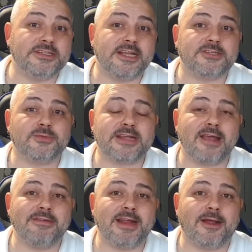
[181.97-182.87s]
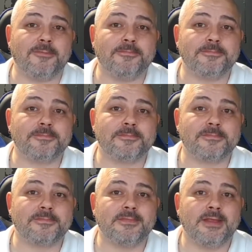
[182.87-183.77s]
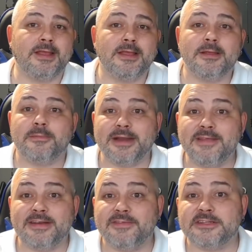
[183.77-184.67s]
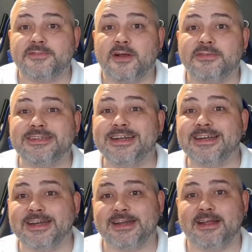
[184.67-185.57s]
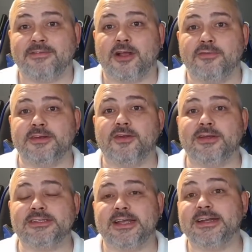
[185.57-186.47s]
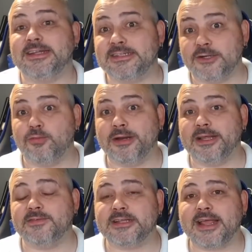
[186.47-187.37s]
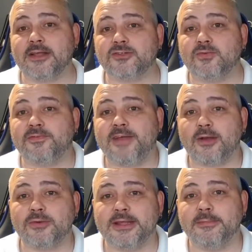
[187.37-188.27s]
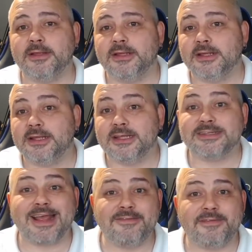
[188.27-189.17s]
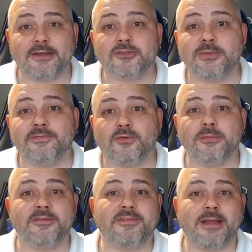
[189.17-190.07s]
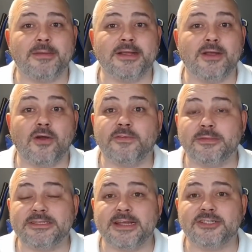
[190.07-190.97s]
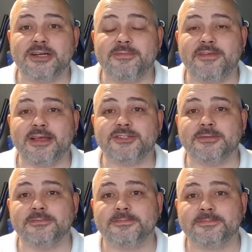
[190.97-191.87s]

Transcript: the test was carried out. But even if his father didn't have COVID-19, he still believes the council fouled him as they failed to inform the family of a potential infection."